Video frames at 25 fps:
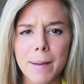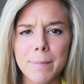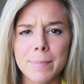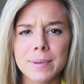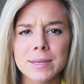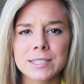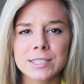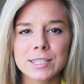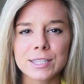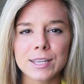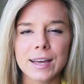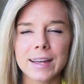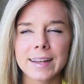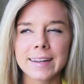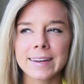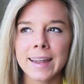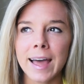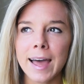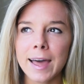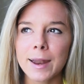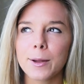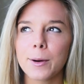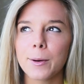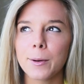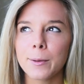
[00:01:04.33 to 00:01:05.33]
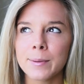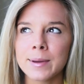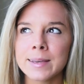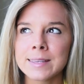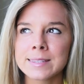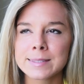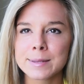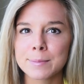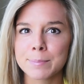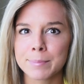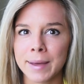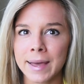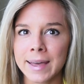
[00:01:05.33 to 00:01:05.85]
app is not
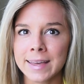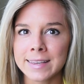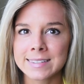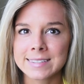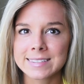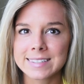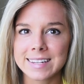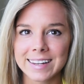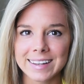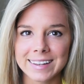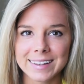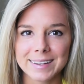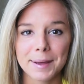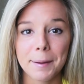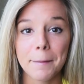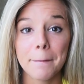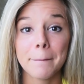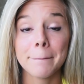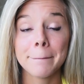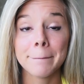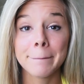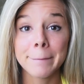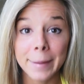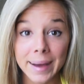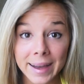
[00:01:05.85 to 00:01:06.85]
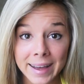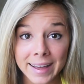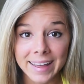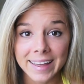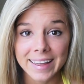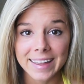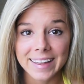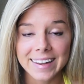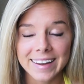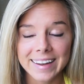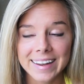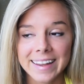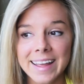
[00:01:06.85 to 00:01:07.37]
always the best,
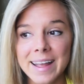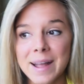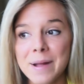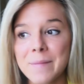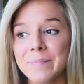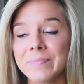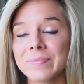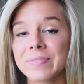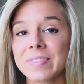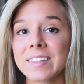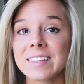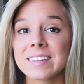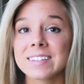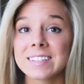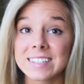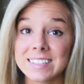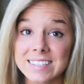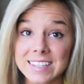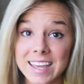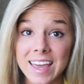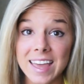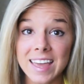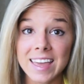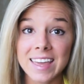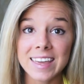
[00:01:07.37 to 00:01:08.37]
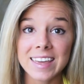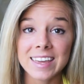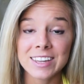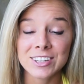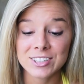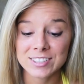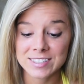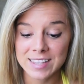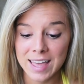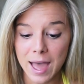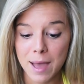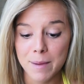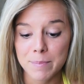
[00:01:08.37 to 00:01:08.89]
but today it
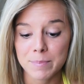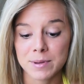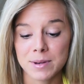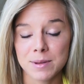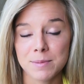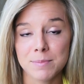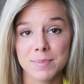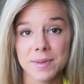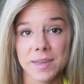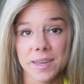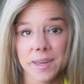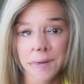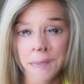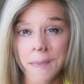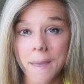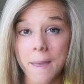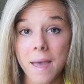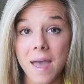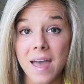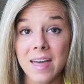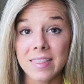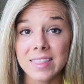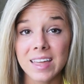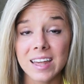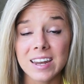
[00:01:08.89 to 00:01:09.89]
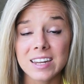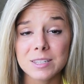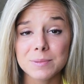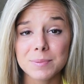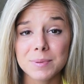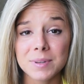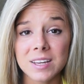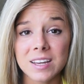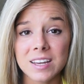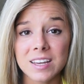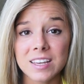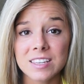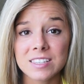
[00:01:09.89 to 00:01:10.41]
just happened to be. And that
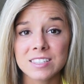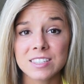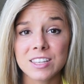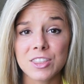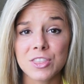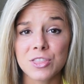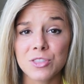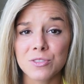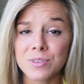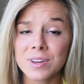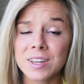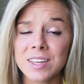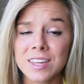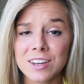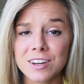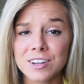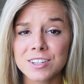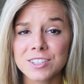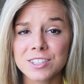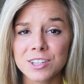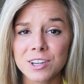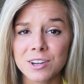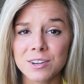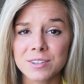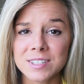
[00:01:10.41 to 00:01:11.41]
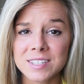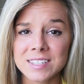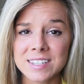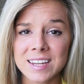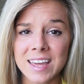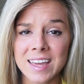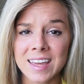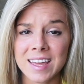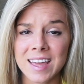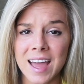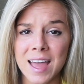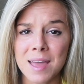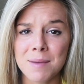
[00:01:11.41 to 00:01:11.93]
is because three years ago
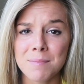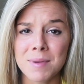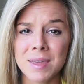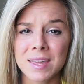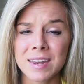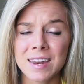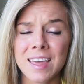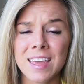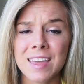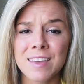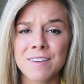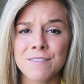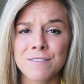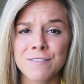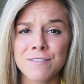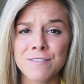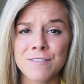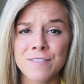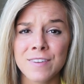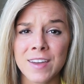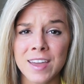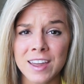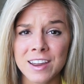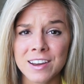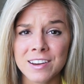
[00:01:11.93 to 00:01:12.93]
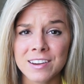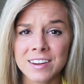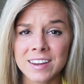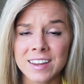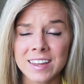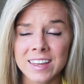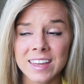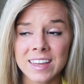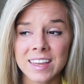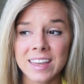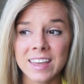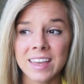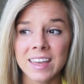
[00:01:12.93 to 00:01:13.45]
today, I made a
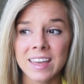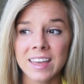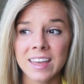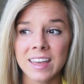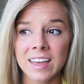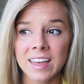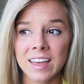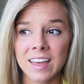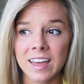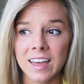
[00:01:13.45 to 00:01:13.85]
very